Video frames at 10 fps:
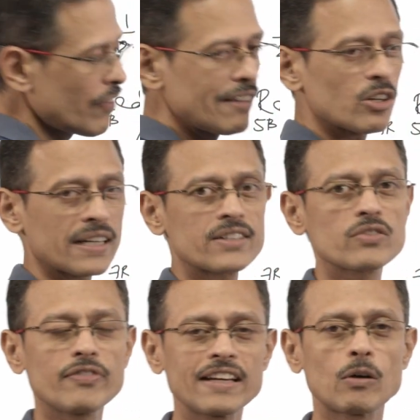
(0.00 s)
5 are red, so
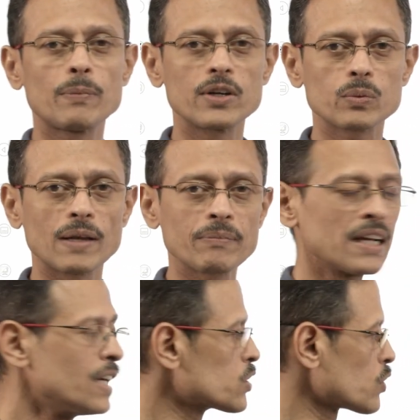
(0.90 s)
5 upon 12.
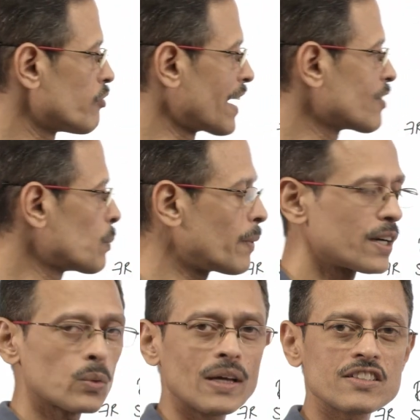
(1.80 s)
So 5
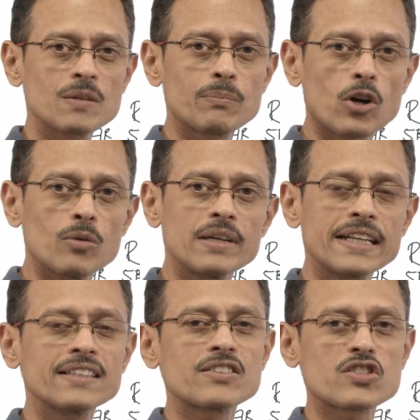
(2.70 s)
upon 12 is the probability
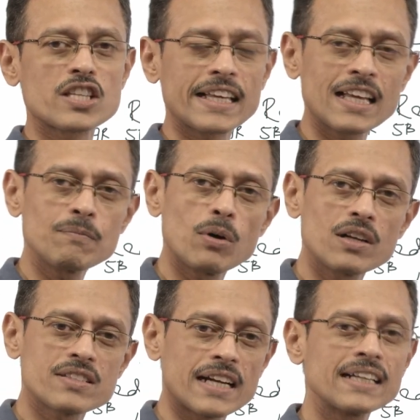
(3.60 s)
that the second ball
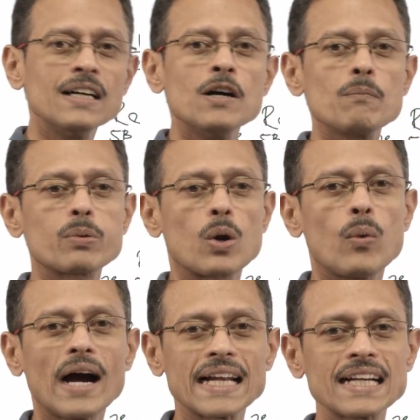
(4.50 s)
is red,
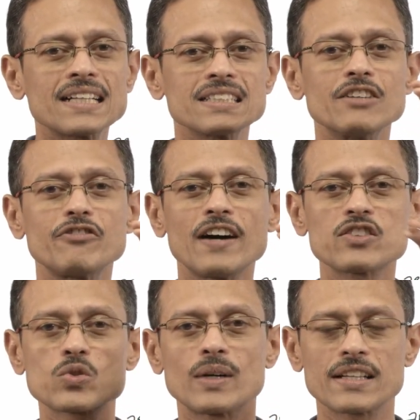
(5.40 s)
provided the
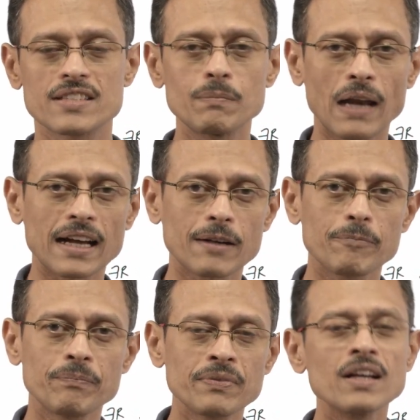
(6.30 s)
first one is a black.
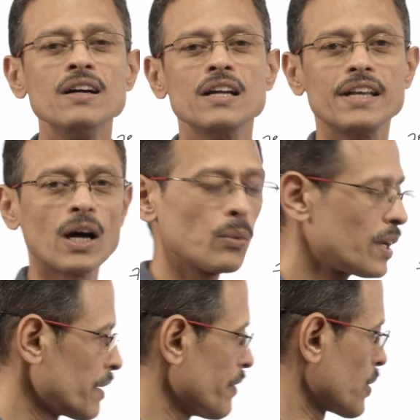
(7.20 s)

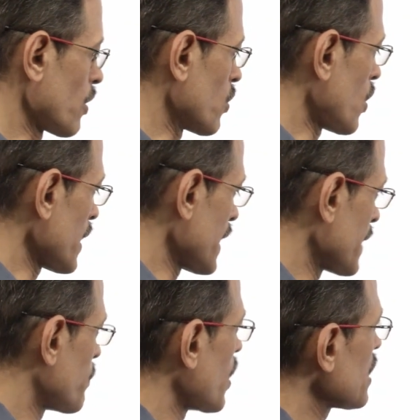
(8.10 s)
Now we could have got a
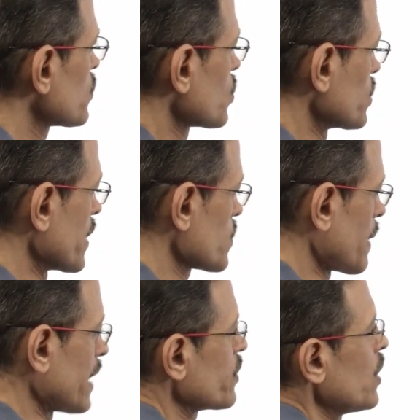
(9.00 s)
red ball through this
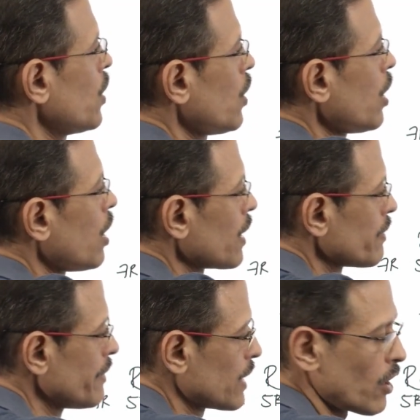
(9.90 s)
branch, or
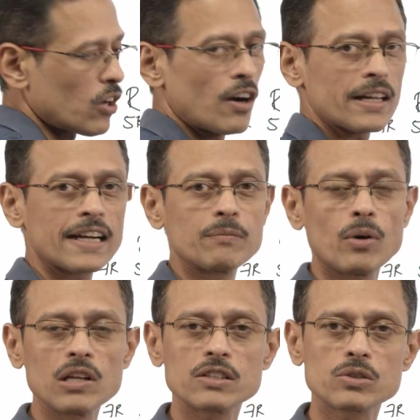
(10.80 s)
we could have got a red
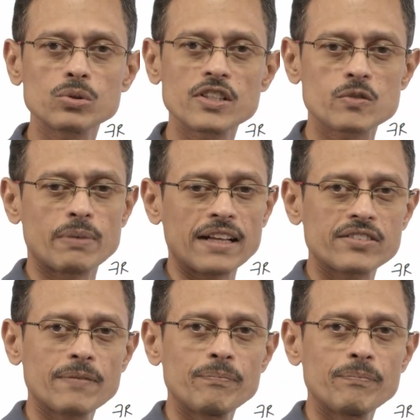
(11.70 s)
ball through this branch.